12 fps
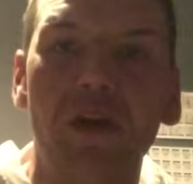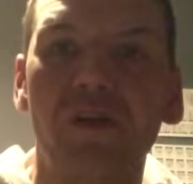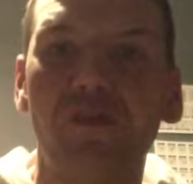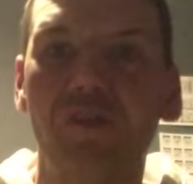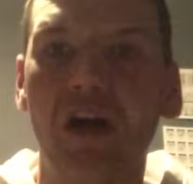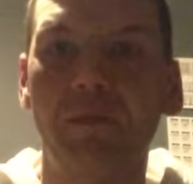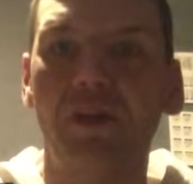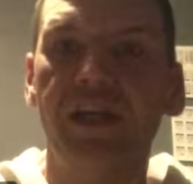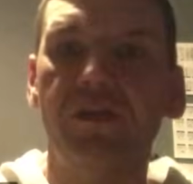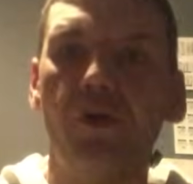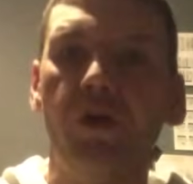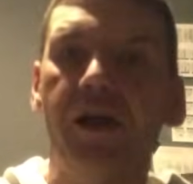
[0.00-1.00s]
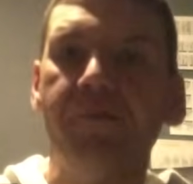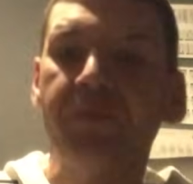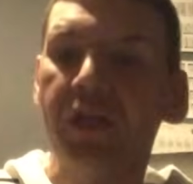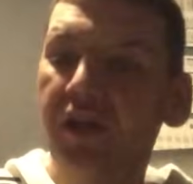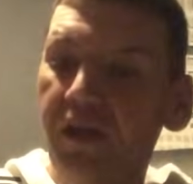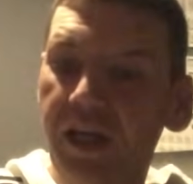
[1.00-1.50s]
their family to do it.
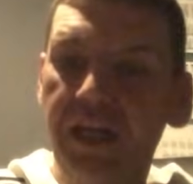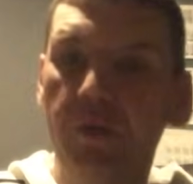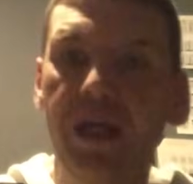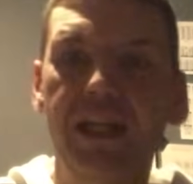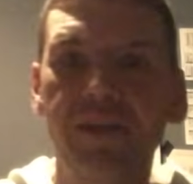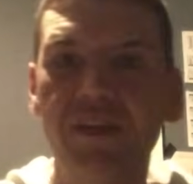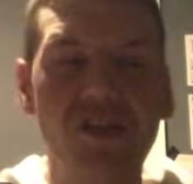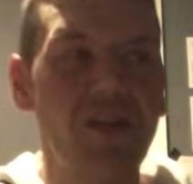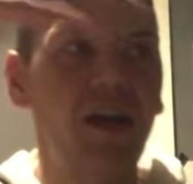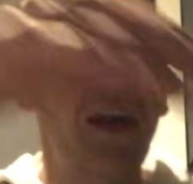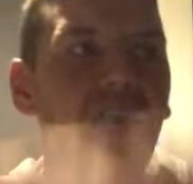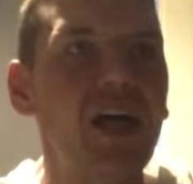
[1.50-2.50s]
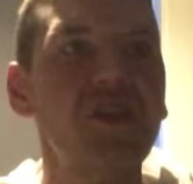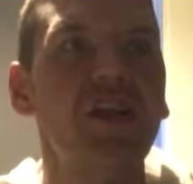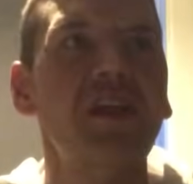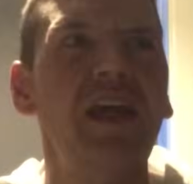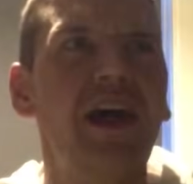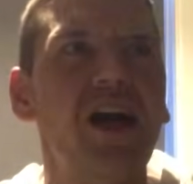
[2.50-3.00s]
Anyway, and then they start
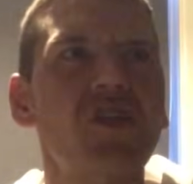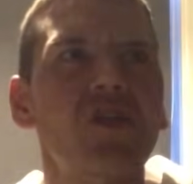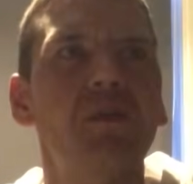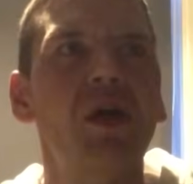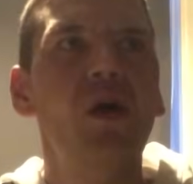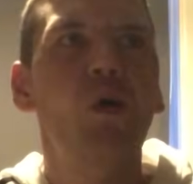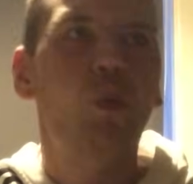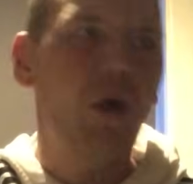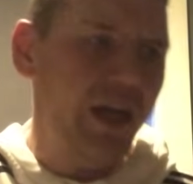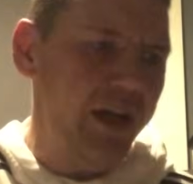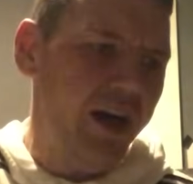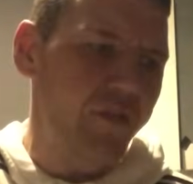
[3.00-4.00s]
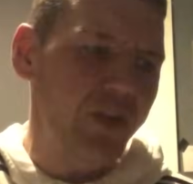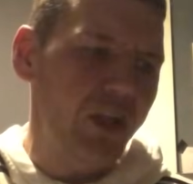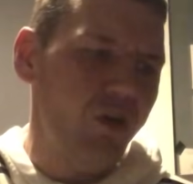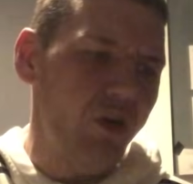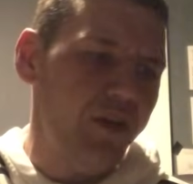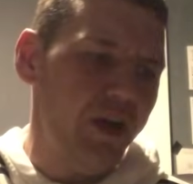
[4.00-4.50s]
asking you to ask them, why haven't you
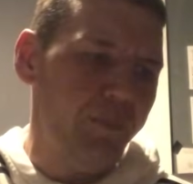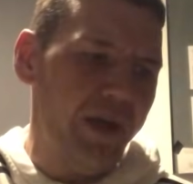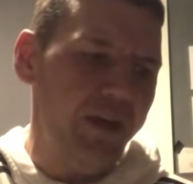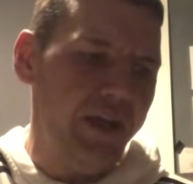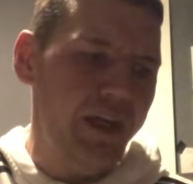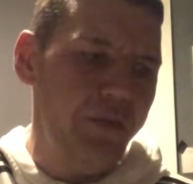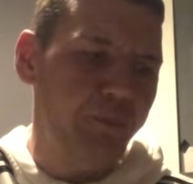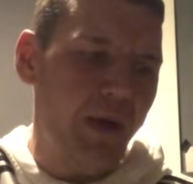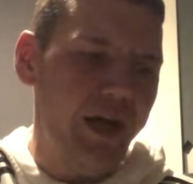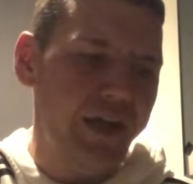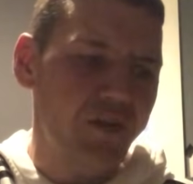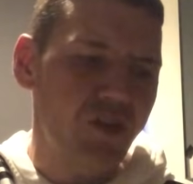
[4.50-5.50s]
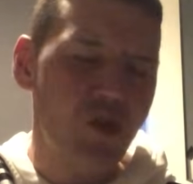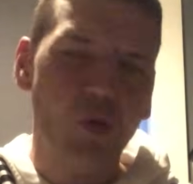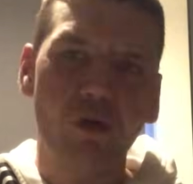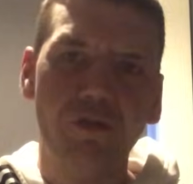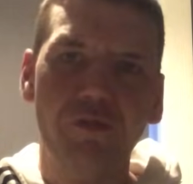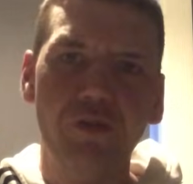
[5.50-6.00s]
got the ability to buy and
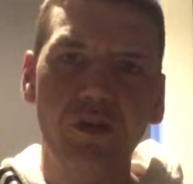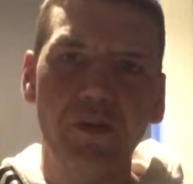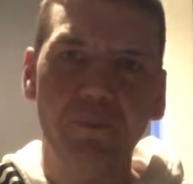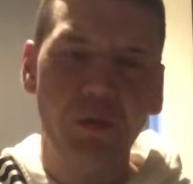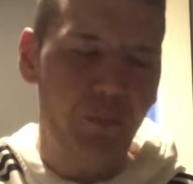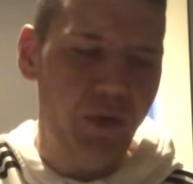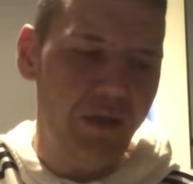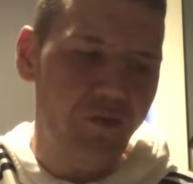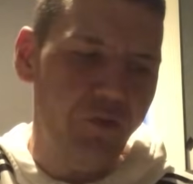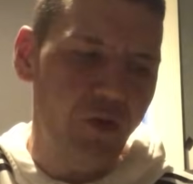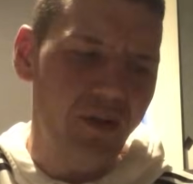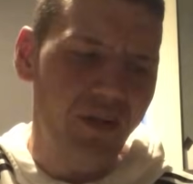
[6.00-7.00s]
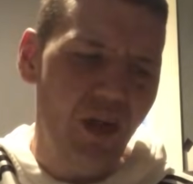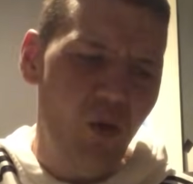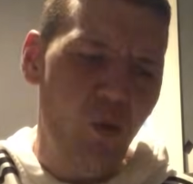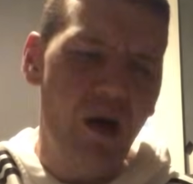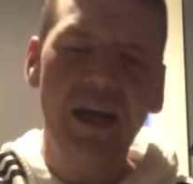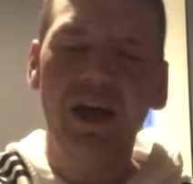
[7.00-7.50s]
store food and prepare food?
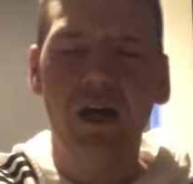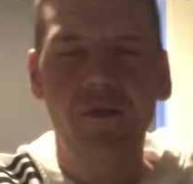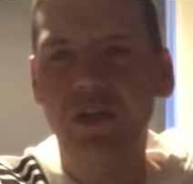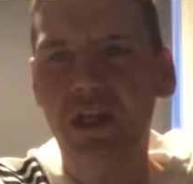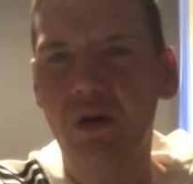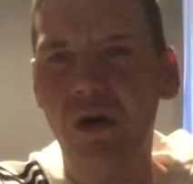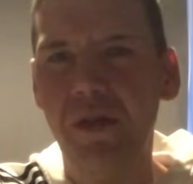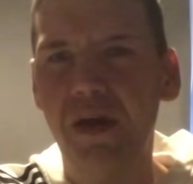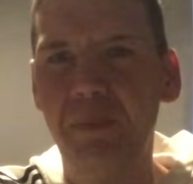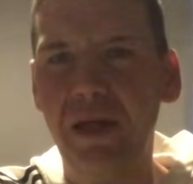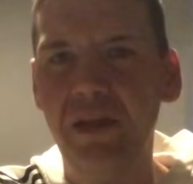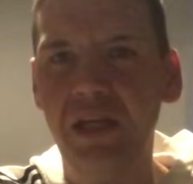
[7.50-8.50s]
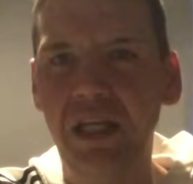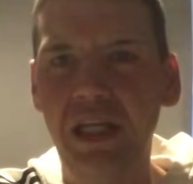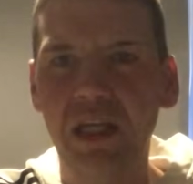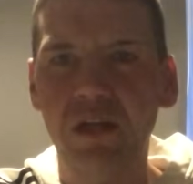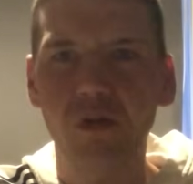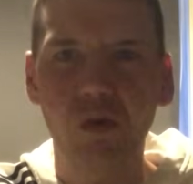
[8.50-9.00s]
Why haven't you got the
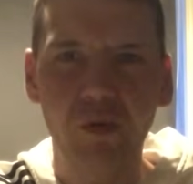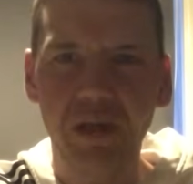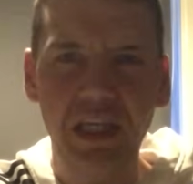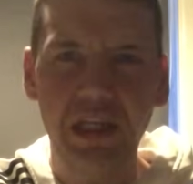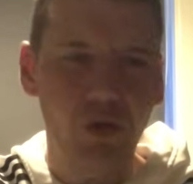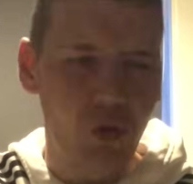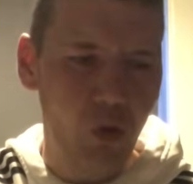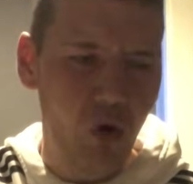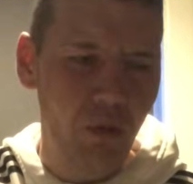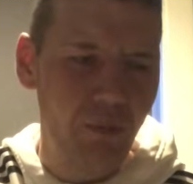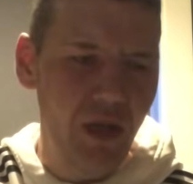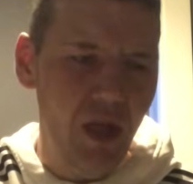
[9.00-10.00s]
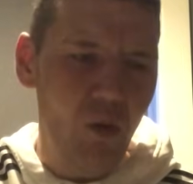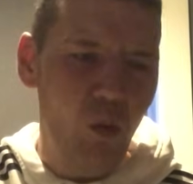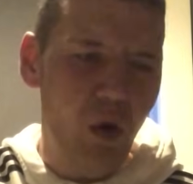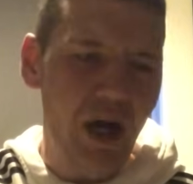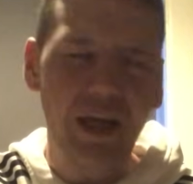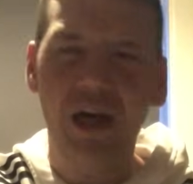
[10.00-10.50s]
ability to heat your home?
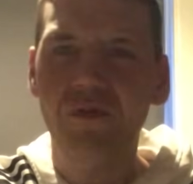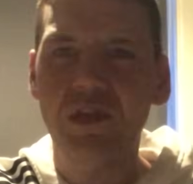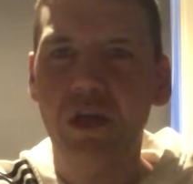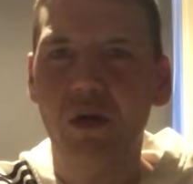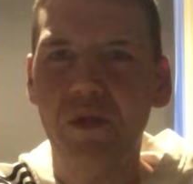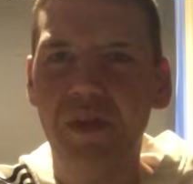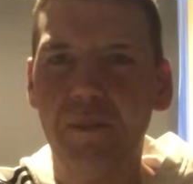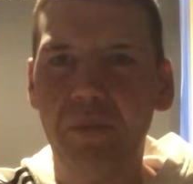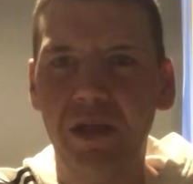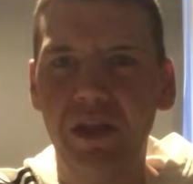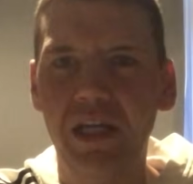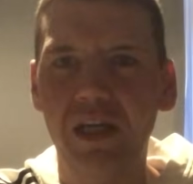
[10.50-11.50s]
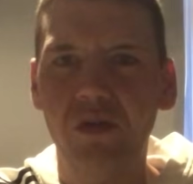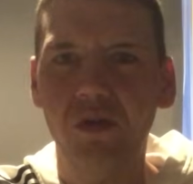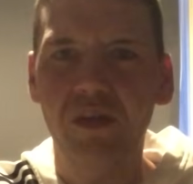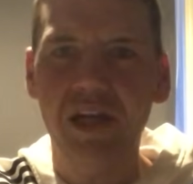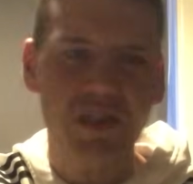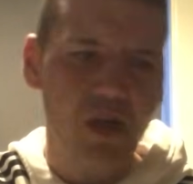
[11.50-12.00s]
Why haven't you got the ability to
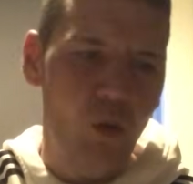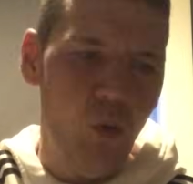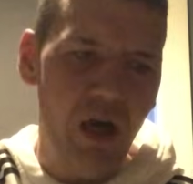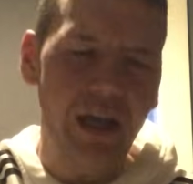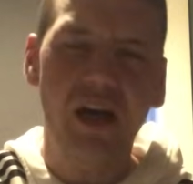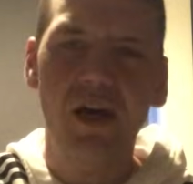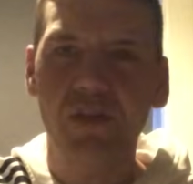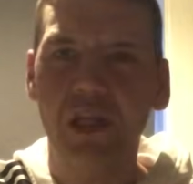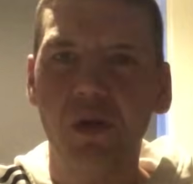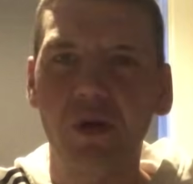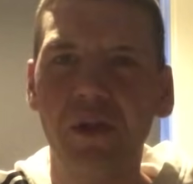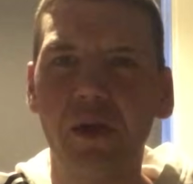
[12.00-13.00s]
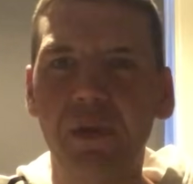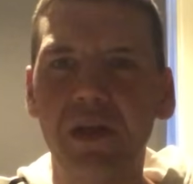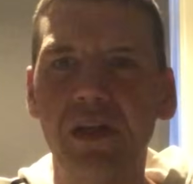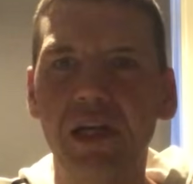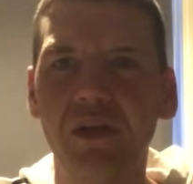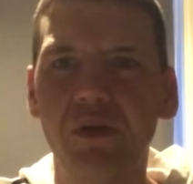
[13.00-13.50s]
do this? Why haven't you got the
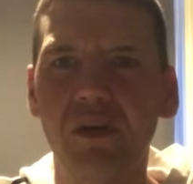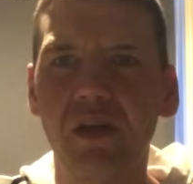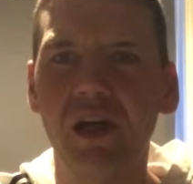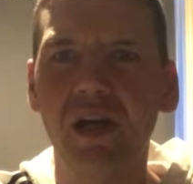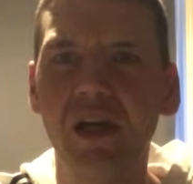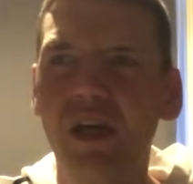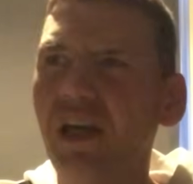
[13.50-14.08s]
ability to do that?